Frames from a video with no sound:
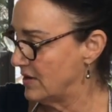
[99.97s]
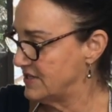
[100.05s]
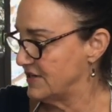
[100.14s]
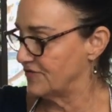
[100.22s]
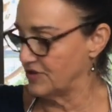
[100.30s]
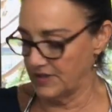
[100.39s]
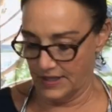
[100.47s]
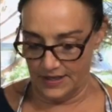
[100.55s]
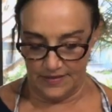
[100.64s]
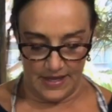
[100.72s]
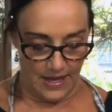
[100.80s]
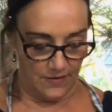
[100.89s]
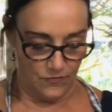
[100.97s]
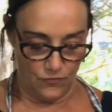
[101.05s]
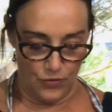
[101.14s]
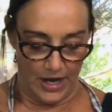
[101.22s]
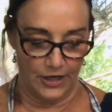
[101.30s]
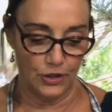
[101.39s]
differently than
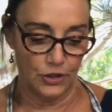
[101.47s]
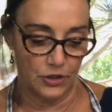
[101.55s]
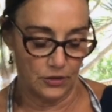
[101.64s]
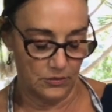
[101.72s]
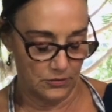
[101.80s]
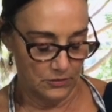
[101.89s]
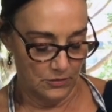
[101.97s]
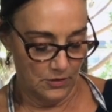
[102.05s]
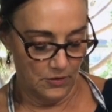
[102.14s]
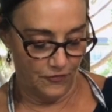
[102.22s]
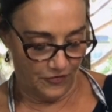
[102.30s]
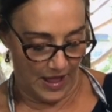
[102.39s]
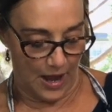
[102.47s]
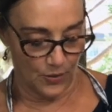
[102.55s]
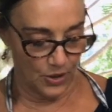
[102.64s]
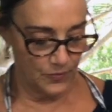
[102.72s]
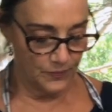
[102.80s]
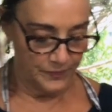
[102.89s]
regular
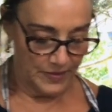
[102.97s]
flour.